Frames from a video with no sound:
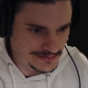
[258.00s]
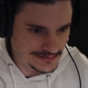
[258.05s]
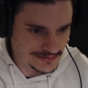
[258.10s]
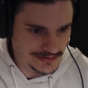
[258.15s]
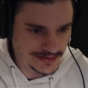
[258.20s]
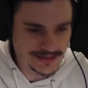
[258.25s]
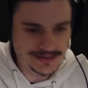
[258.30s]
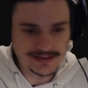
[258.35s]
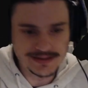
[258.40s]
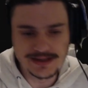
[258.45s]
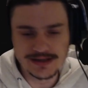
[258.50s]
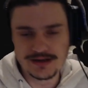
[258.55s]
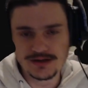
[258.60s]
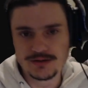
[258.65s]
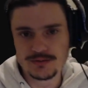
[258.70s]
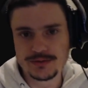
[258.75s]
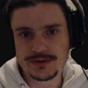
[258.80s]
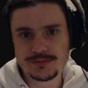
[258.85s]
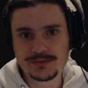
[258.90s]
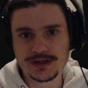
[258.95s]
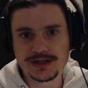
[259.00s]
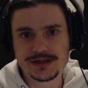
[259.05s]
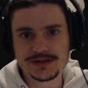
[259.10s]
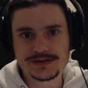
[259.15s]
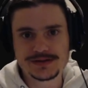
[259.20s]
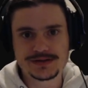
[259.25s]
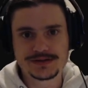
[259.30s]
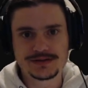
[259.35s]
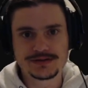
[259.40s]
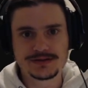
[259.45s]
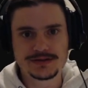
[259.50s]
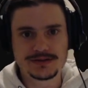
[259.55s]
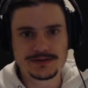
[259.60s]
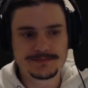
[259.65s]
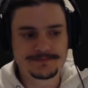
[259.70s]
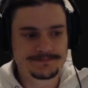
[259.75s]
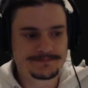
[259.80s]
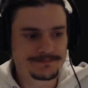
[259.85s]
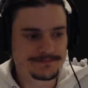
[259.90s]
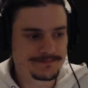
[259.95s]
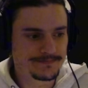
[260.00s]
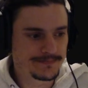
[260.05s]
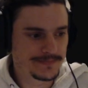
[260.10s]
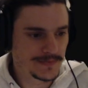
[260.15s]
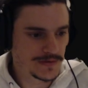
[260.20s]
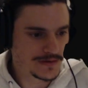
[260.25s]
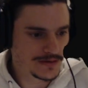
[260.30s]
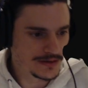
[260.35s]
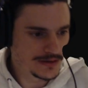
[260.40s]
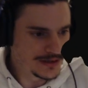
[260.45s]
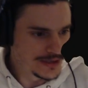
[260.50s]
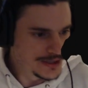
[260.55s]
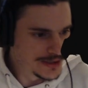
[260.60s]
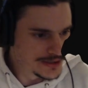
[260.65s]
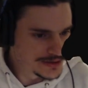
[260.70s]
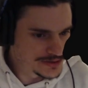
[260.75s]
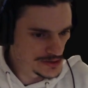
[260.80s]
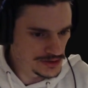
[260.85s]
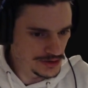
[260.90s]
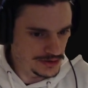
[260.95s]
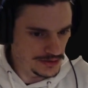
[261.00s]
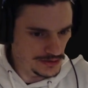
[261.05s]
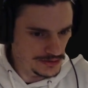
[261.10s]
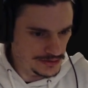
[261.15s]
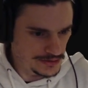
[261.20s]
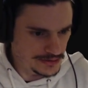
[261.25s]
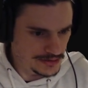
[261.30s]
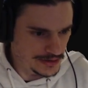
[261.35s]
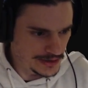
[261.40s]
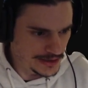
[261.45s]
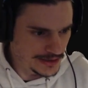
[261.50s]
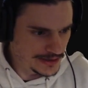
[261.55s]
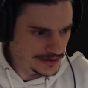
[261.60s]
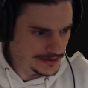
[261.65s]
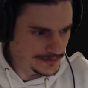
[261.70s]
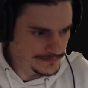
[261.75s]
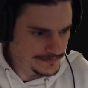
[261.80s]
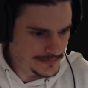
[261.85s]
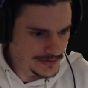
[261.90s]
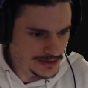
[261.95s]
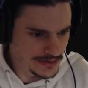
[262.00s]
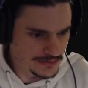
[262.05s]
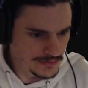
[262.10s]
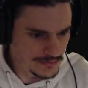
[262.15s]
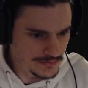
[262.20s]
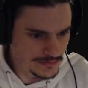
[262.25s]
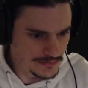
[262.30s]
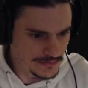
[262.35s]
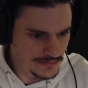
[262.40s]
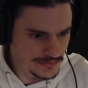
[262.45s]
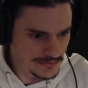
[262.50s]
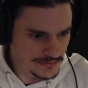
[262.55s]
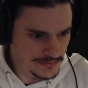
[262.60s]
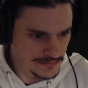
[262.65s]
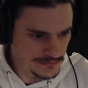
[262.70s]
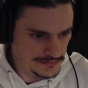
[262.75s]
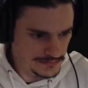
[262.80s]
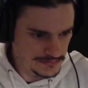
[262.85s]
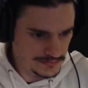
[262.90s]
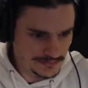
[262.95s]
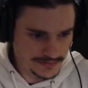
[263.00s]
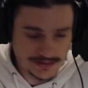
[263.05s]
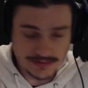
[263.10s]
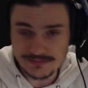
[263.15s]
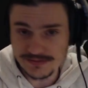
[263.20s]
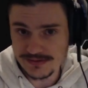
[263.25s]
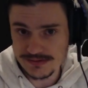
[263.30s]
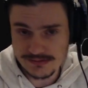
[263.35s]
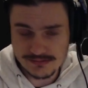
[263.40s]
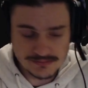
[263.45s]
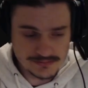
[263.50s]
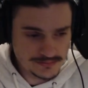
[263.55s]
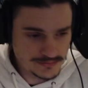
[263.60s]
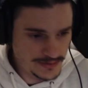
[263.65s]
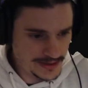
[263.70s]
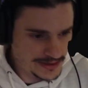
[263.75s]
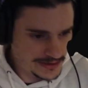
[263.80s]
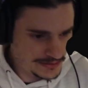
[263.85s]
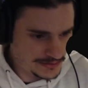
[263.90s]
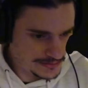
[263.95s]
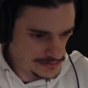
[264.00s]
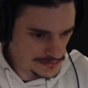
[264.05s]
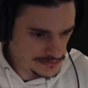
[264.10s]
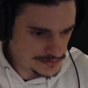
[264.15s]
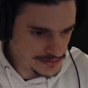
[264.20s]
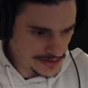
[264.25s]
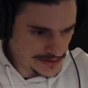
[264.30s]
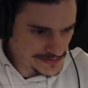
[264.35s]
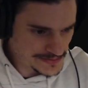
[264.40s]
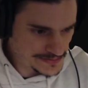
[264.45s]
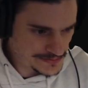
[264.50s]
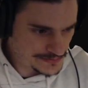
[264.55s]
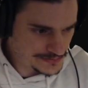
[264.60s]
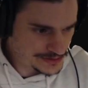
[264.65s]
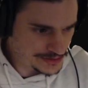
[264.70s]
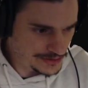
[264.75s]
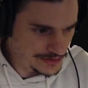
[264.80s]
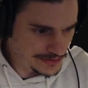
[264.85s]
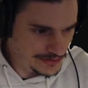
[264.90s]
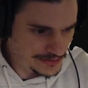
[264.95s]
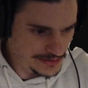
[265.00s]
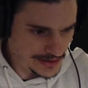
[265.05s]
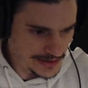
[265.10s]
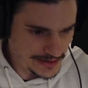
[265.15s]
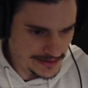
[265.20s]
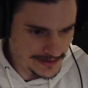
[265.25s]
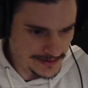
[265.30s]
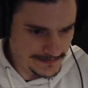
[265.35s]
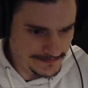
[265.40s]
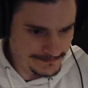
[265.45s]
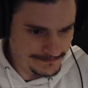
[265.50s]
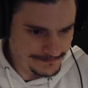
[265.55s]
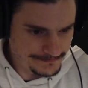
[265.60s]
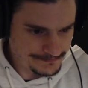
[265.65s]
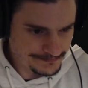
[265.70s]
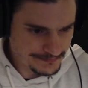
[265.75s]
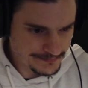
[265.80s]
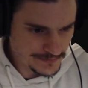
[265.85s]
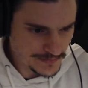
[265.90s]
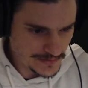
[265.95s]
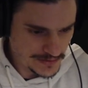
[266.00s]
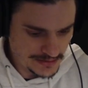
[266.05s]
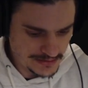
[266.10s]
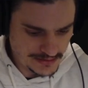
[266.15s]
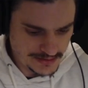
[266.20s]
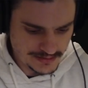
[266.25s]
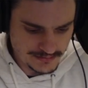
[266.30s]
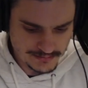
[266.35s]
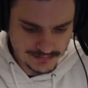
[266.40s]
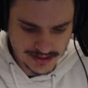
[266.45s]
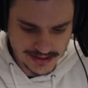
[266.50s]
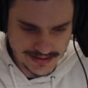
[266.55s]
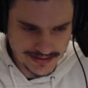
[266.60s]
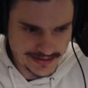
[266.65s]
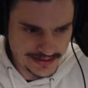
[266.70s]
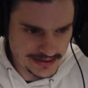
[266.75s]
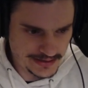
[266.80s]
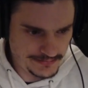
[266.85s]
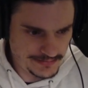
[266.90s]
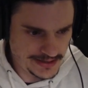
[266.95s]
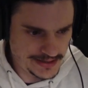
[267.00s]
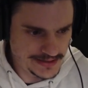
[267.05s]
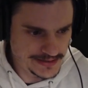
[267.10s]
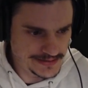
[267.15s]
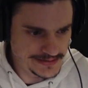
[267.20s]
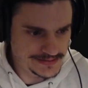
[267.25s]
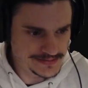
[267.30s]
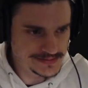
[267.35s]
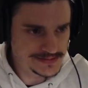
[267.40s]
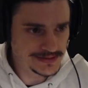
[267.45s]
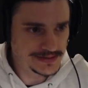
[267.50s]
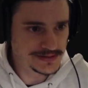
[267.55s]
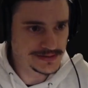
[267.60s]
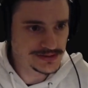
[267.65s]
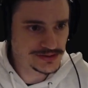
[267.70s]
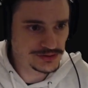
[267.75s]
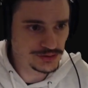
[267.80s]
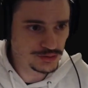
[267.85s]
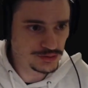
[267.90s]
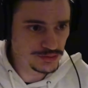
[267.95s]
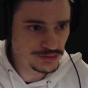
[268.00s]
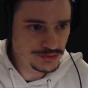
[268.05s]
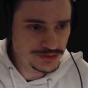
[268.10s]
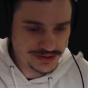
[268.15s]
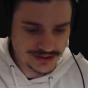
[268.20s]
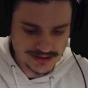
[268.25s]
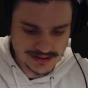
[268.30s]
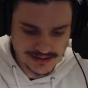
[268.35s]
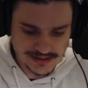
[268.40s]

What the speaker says: And now we wait. So that was quick, nice. So Pygame is installed.